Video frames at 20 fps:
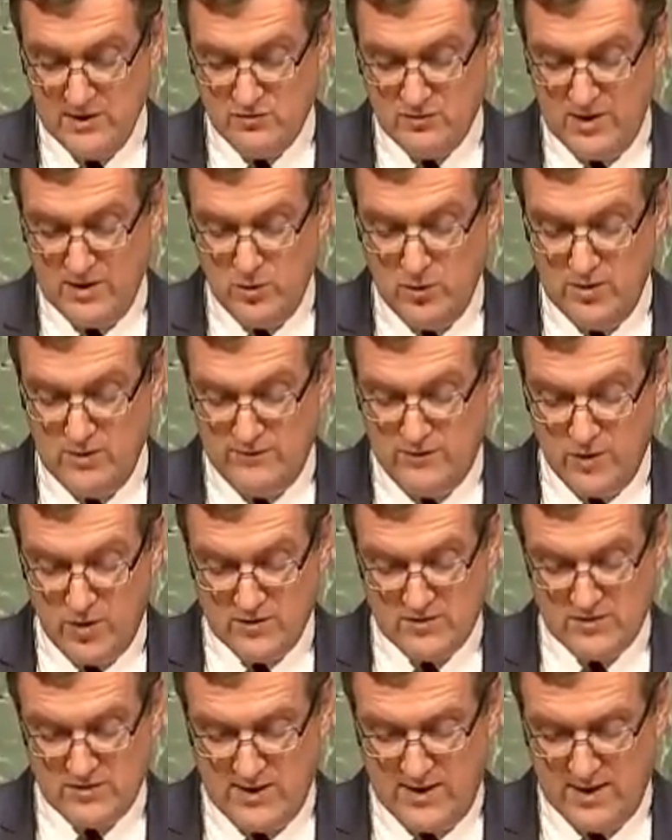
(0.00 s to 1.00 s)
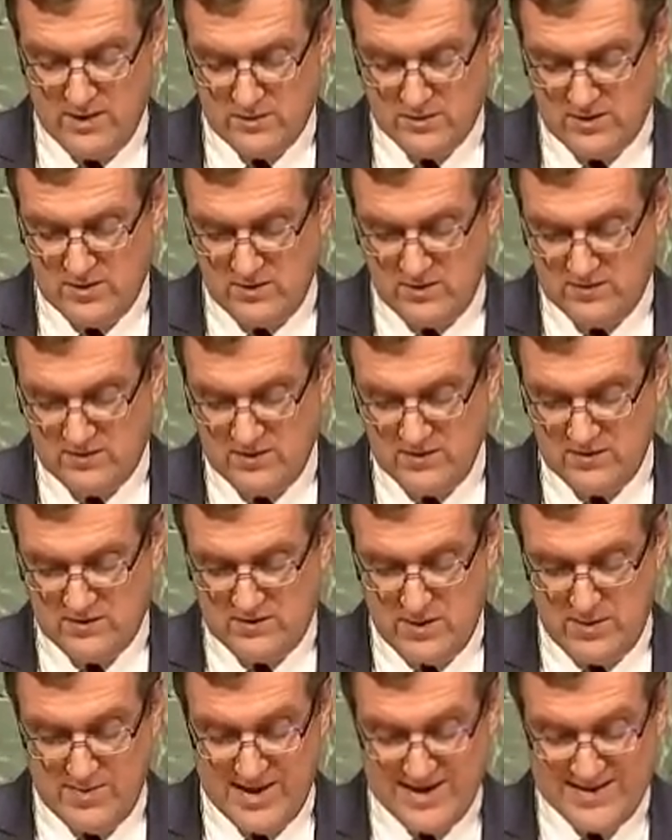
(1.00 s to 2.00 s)
Israel's universal healthcare
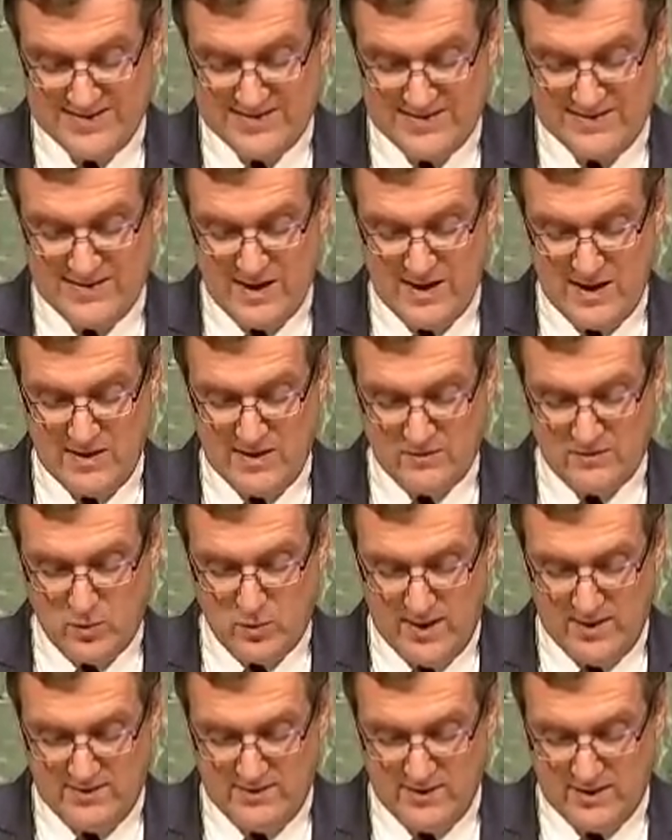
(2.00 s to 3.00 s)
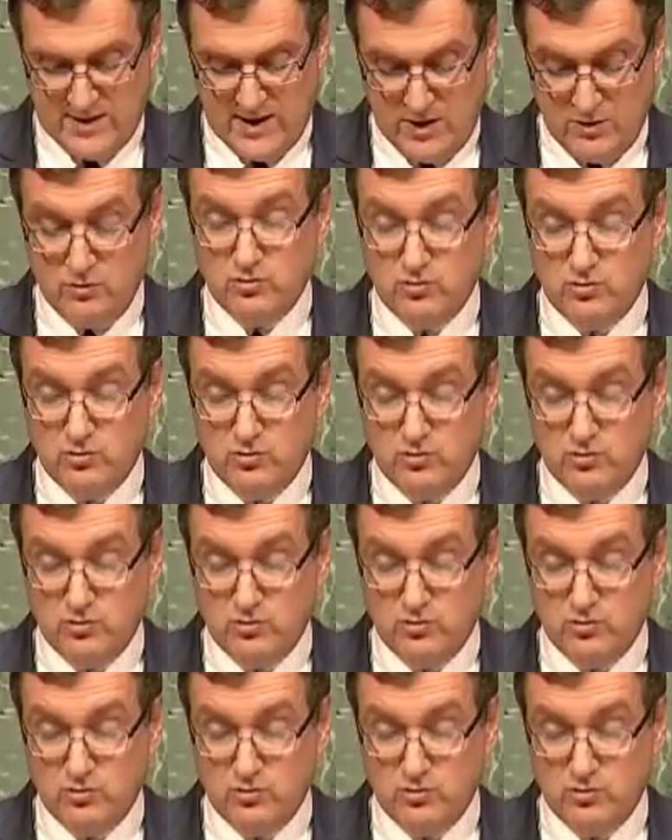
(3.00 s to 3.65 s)
system extends quality care to